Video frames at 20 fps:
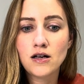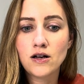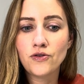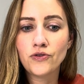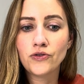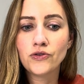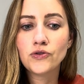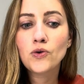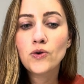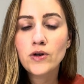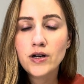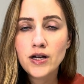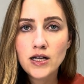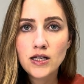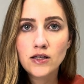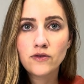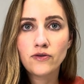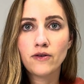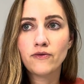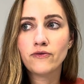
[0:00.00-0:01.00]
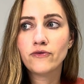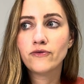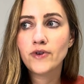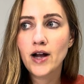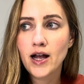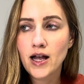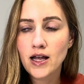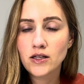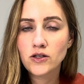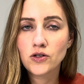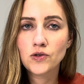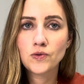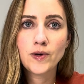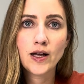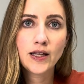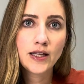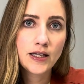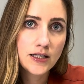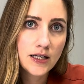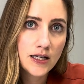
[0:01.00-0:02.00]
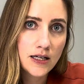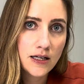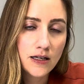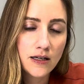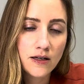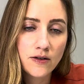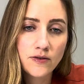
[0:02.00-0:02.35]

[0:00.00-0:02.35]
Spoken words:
stories from friends or relatives.